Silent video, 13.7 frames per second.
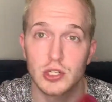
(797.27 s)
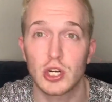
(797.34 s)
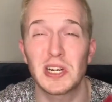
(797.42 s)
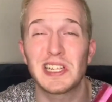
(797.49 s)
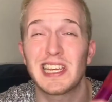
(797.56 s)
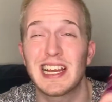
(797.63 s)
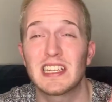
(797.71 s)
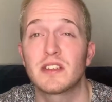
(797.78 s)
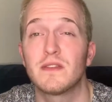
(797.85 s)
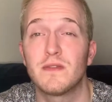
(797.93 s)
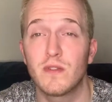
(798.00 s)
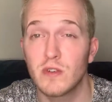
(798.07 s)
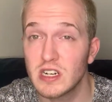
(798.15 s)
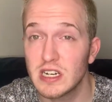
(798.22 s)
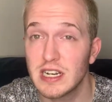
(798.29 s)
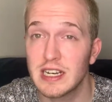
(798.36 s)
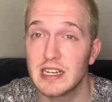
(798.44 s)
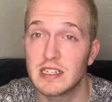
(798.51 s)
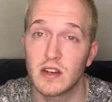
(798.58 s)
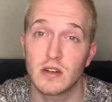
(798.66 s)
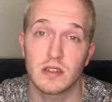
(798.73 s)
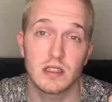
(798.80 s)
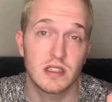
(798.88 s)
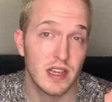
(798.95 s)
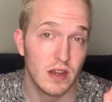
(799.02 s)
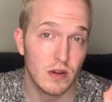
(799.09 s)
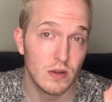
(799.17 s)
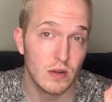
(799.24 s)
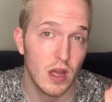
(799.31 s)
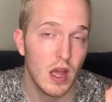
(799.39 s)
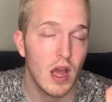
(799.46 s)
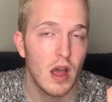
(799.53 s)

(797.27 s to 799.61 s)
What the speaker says: Currently at Sephora, it is on sale